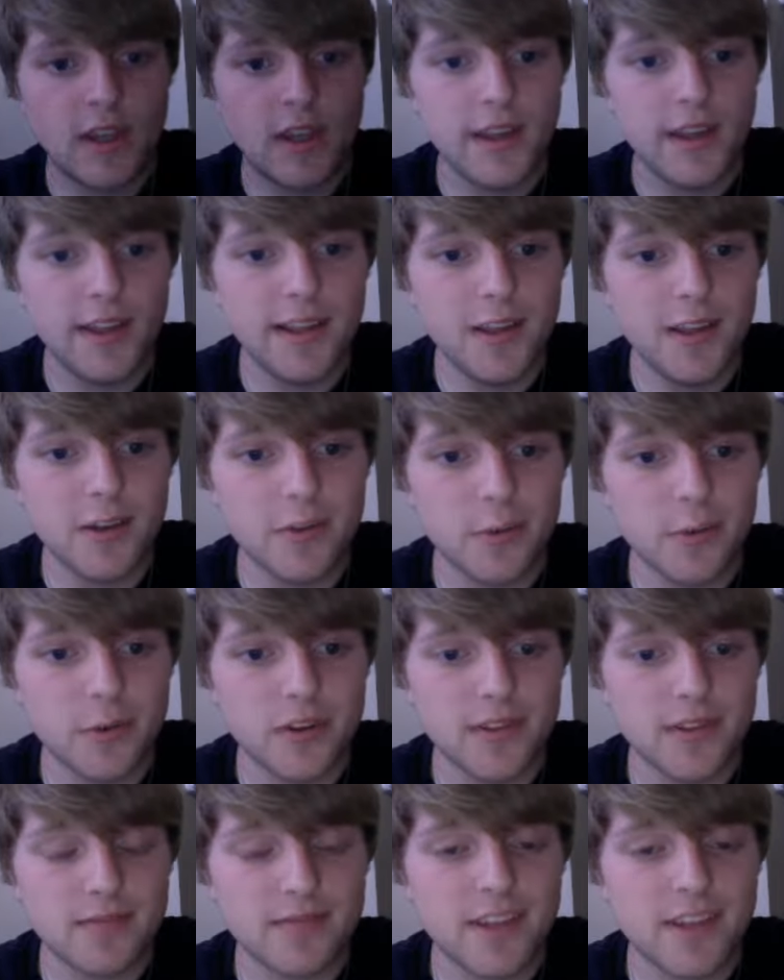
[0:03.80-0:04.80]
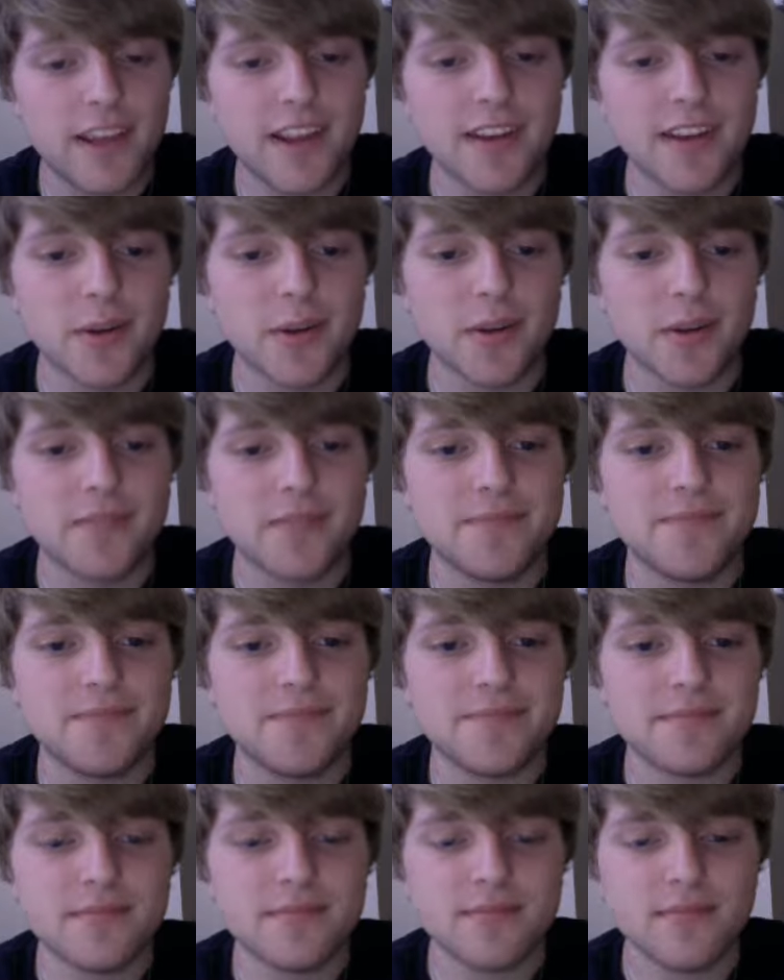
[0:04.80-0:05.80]
Hello everyone, how you doing?
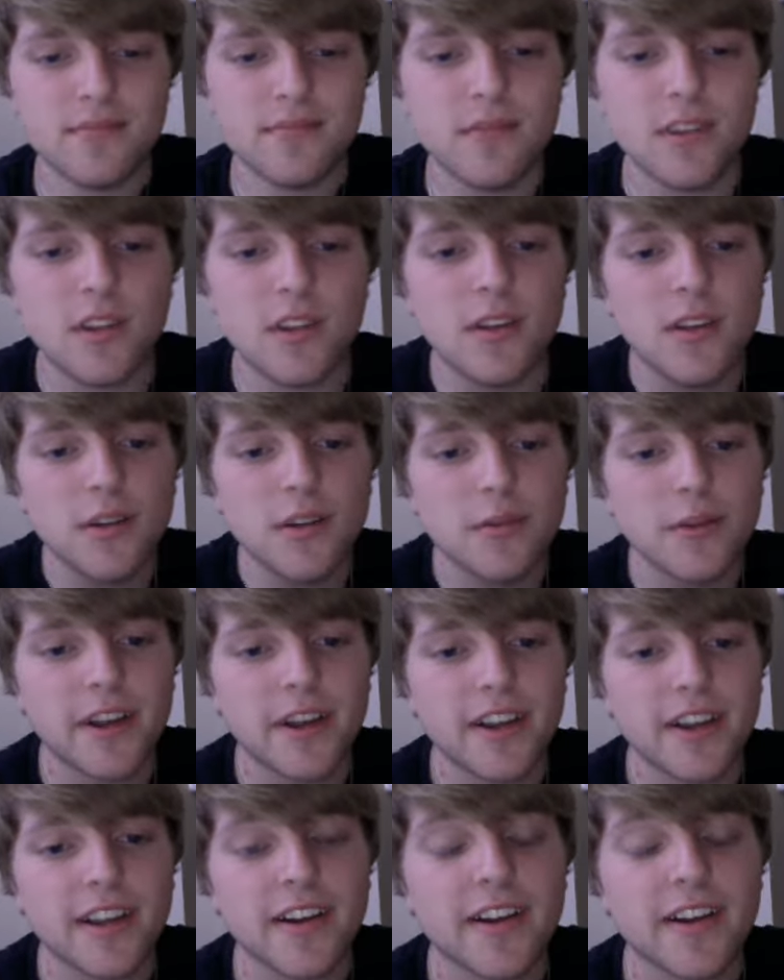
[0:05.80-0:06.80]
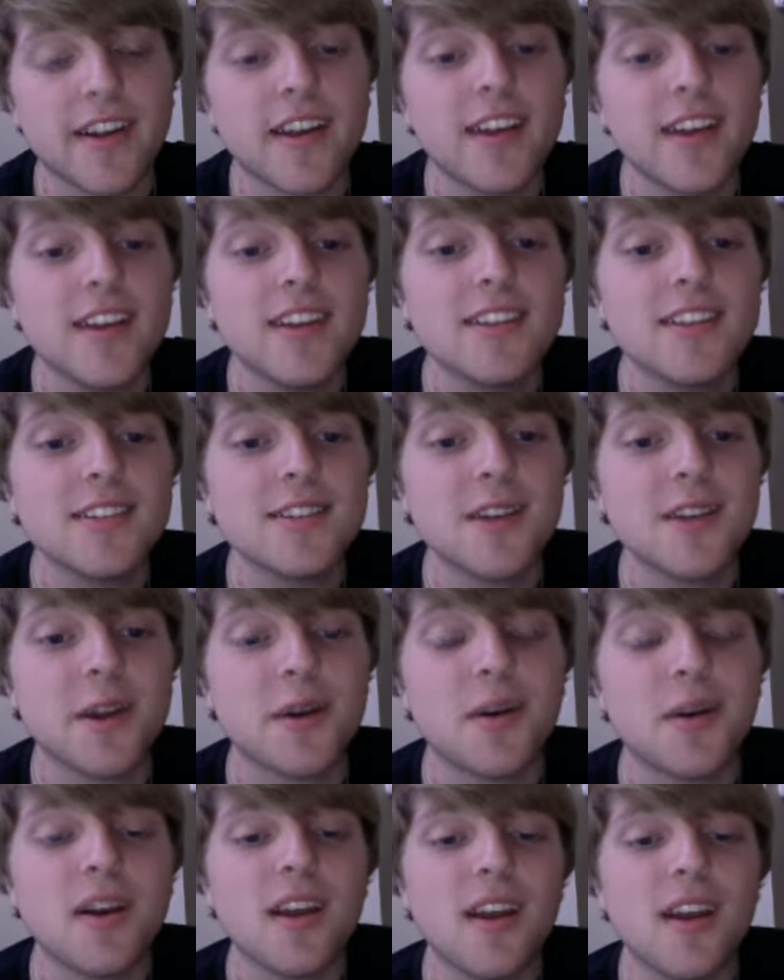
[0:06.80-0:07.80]
Red here. So,
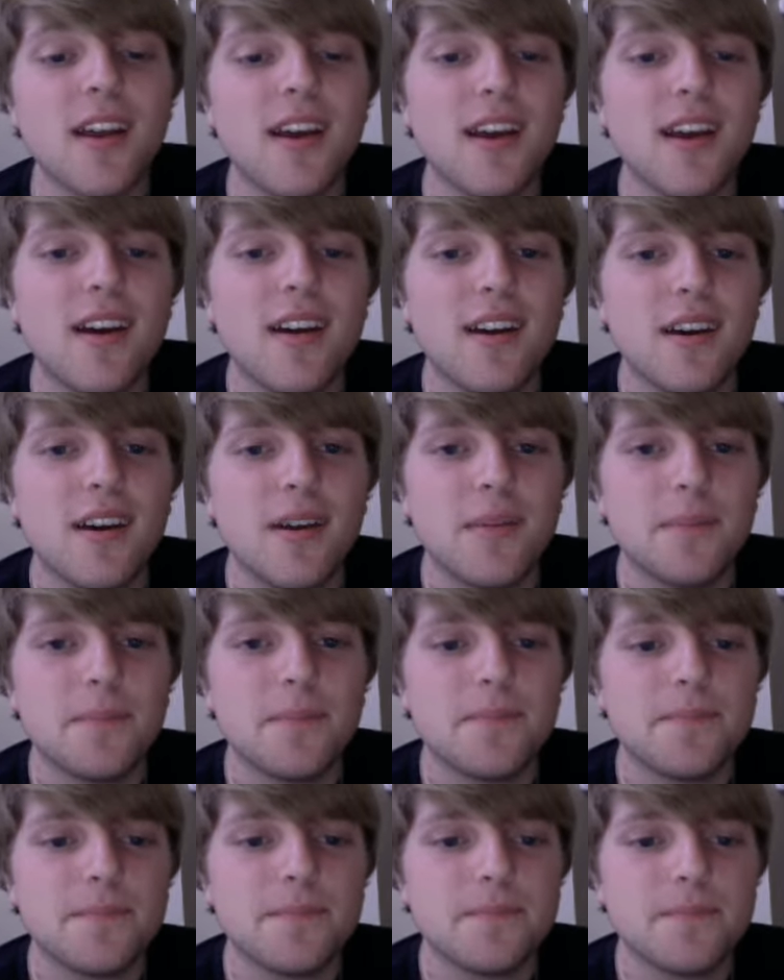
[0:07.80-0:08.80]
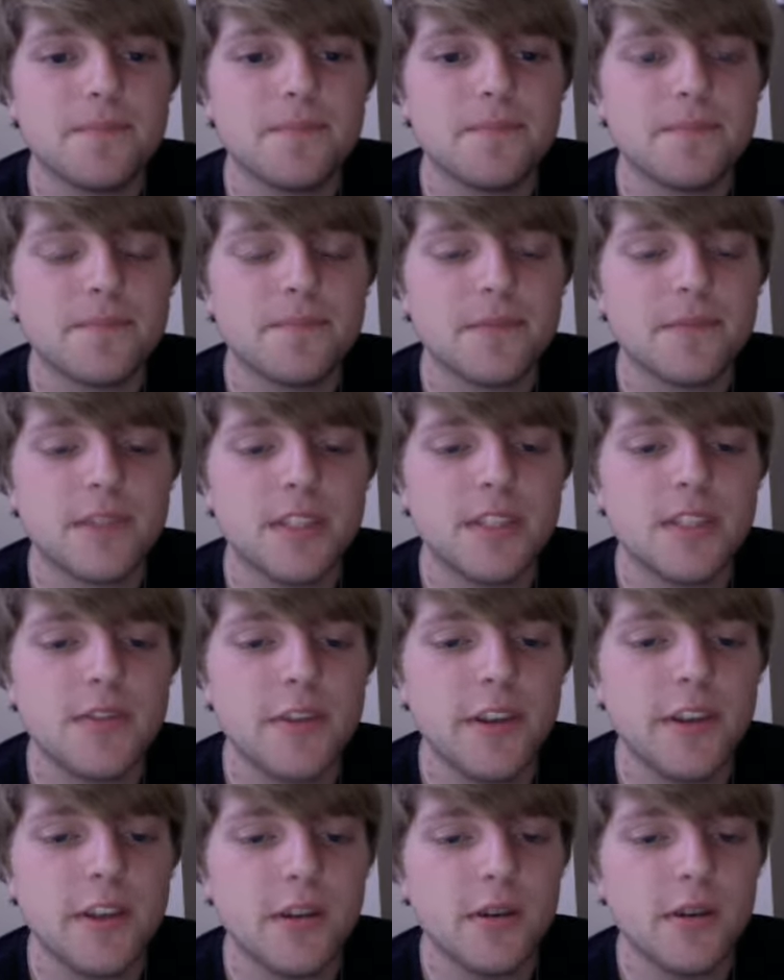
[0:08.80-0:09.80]
um, in this
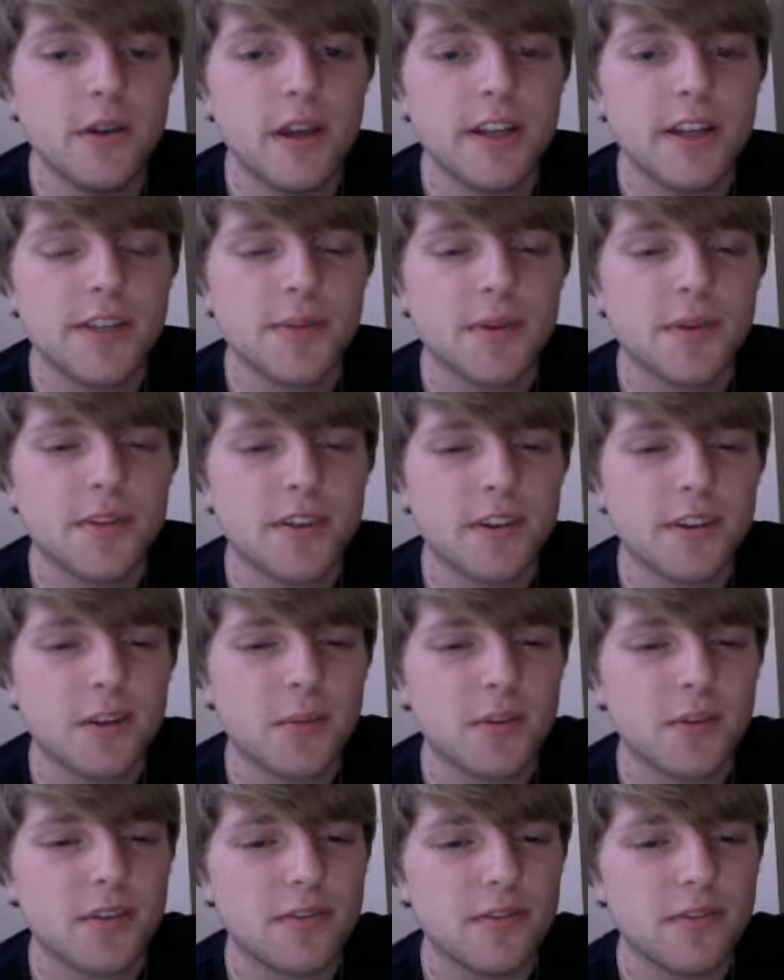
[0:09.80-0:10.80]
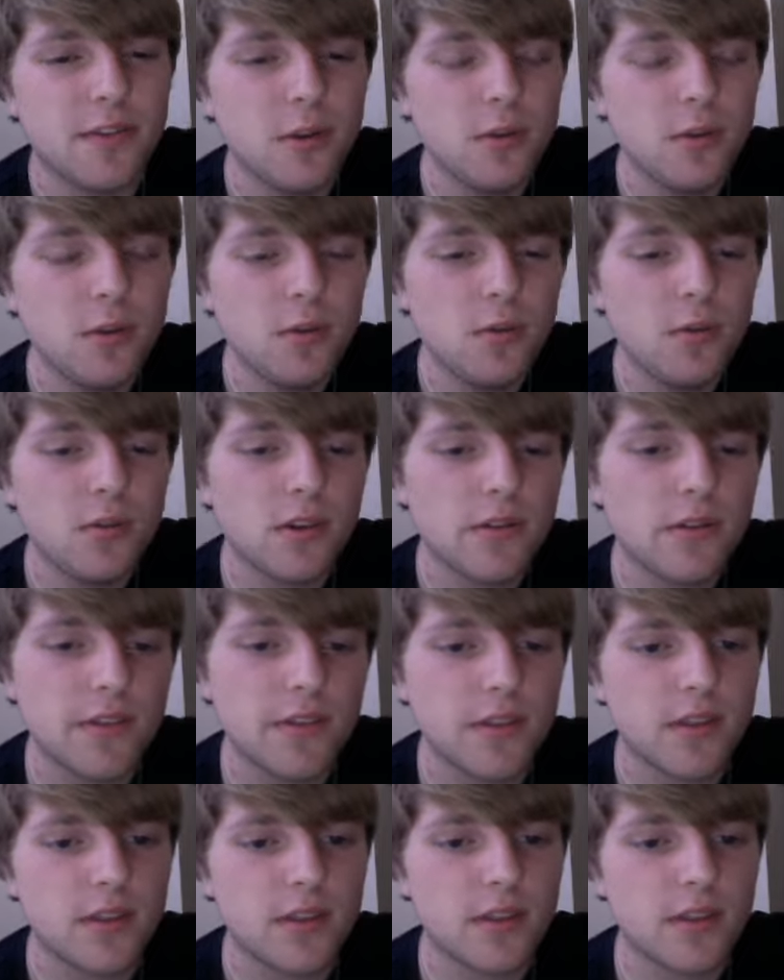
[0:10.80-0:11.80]
video, I just want to talk to you about a few
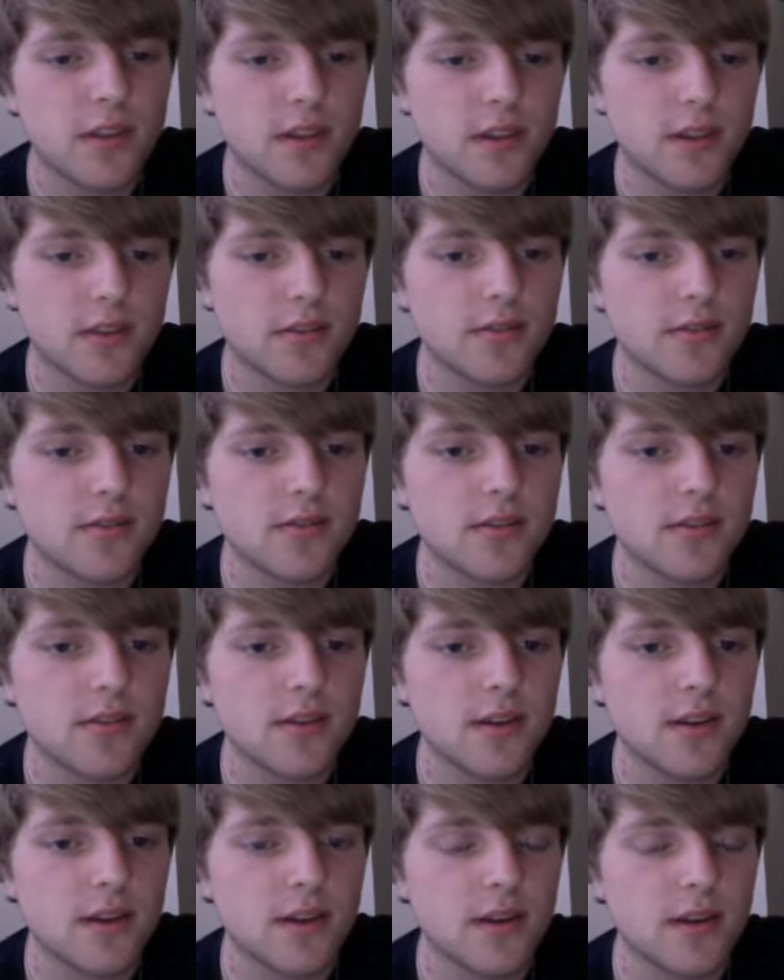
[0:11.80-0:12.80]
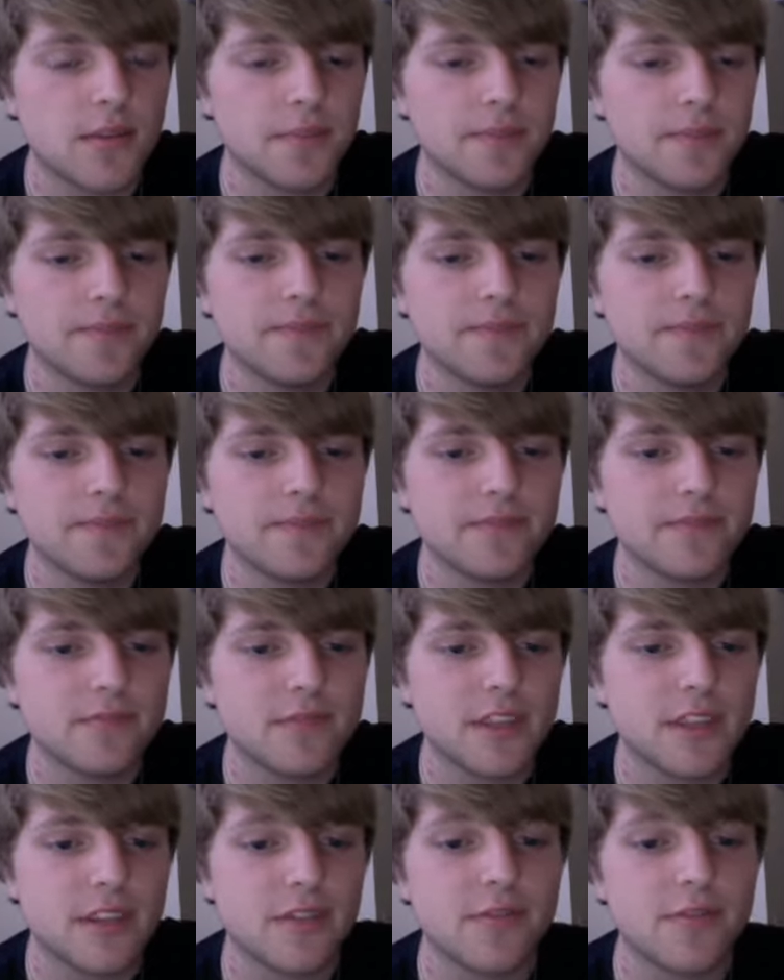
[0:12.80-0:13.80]
different things. Now
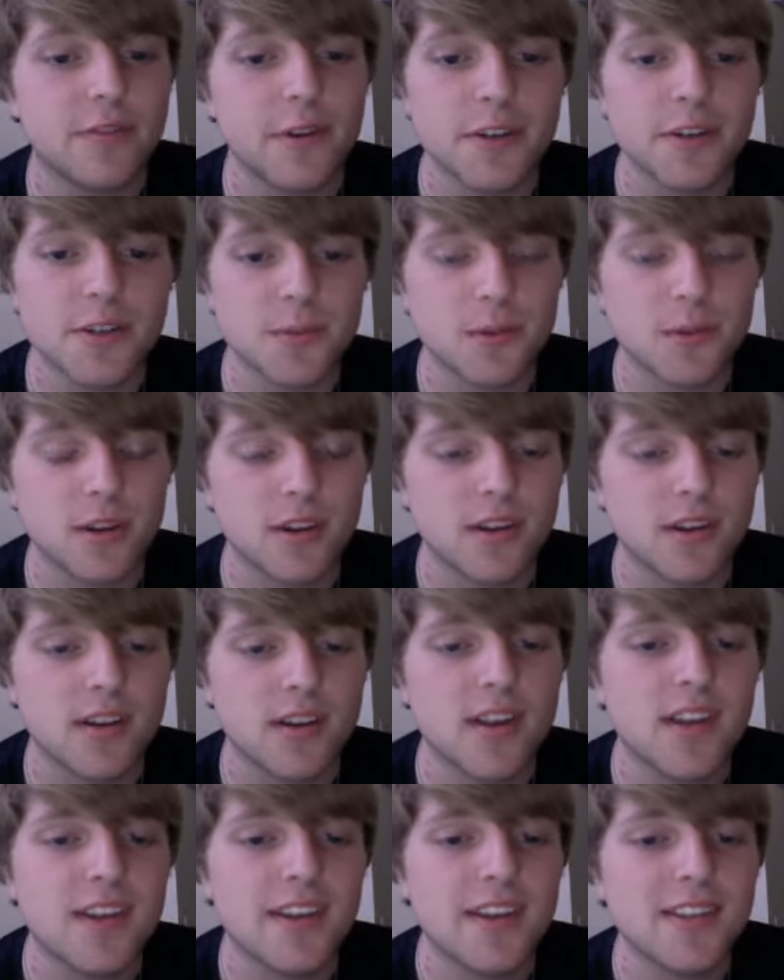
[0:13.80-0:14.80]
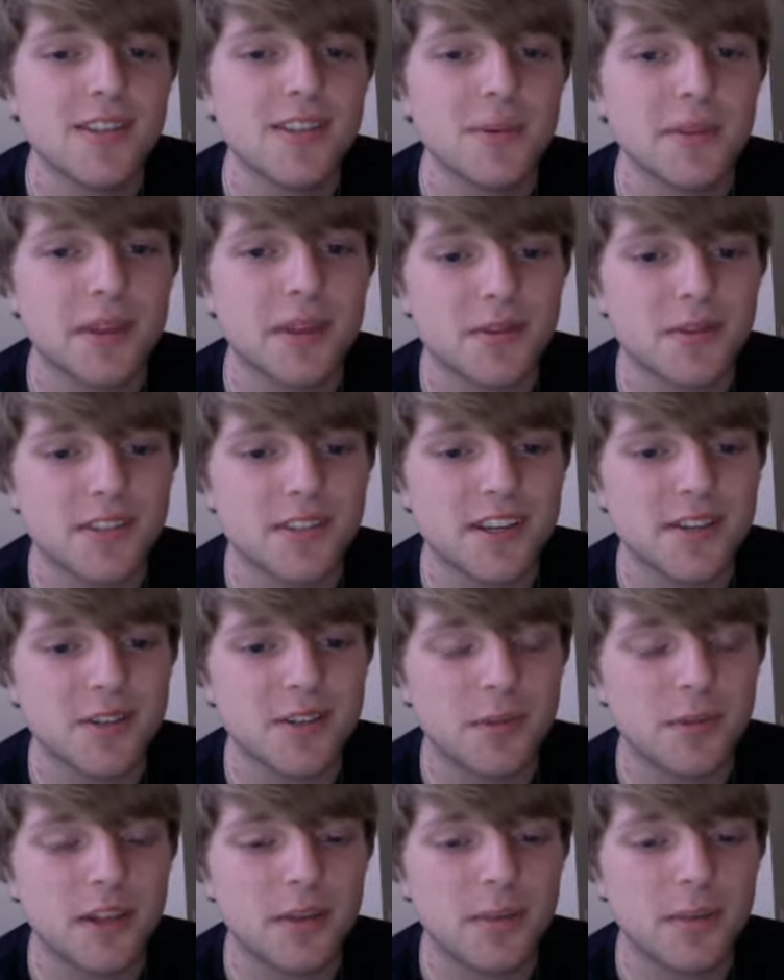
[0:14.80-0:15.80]
the first one, is something that was
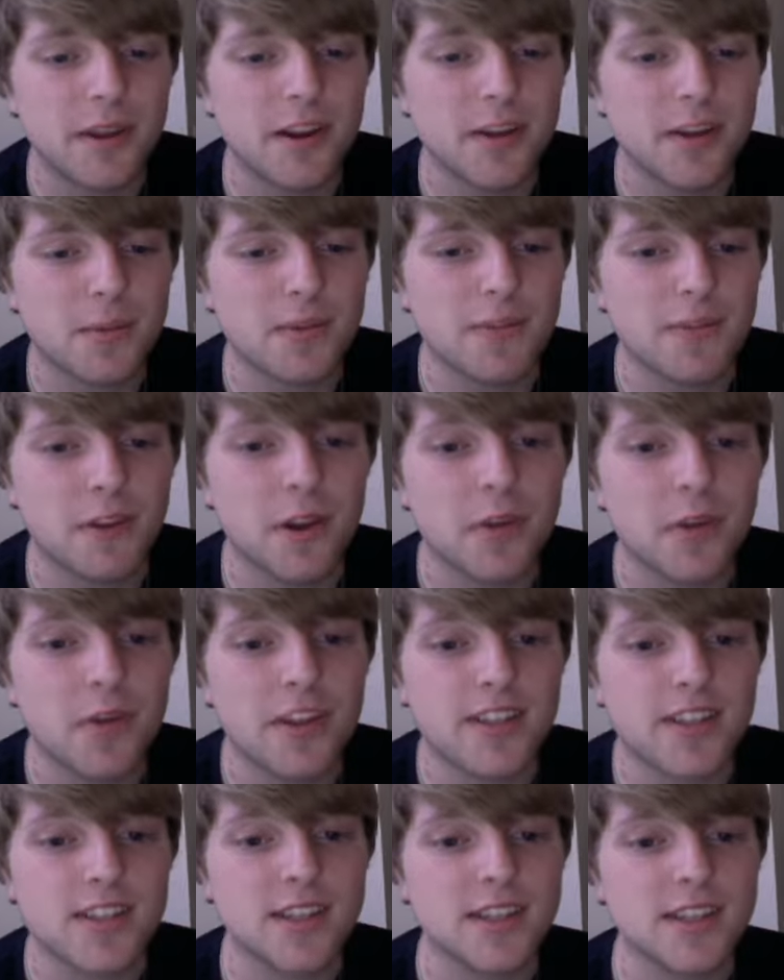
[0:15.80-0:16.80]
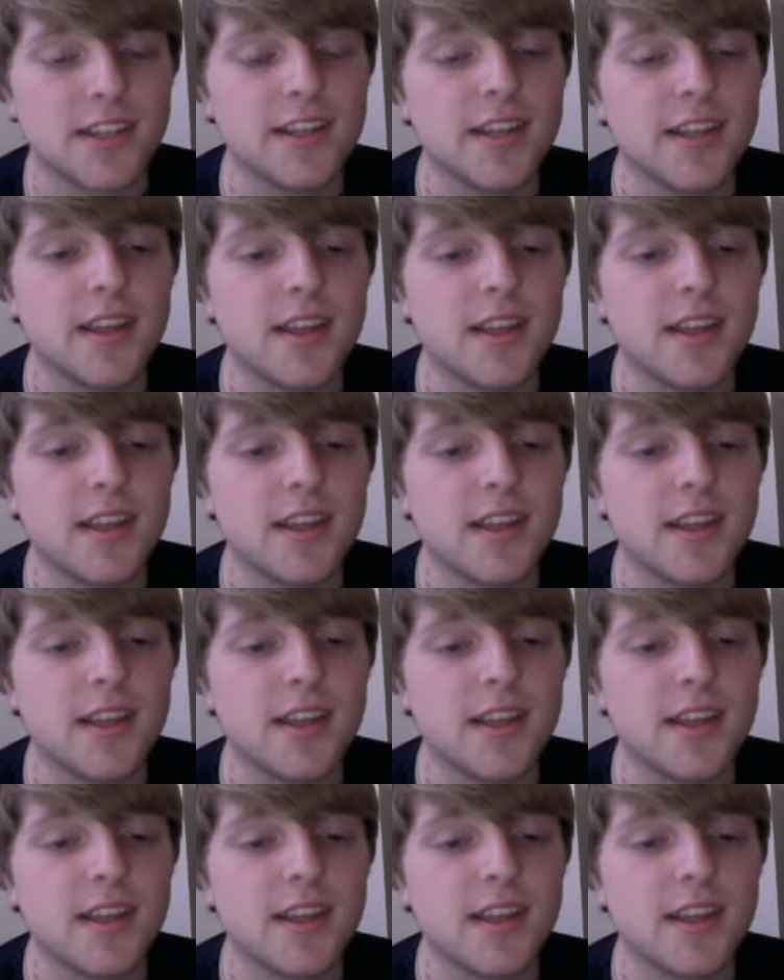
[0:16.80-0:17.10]
actually made apparent to me very recently,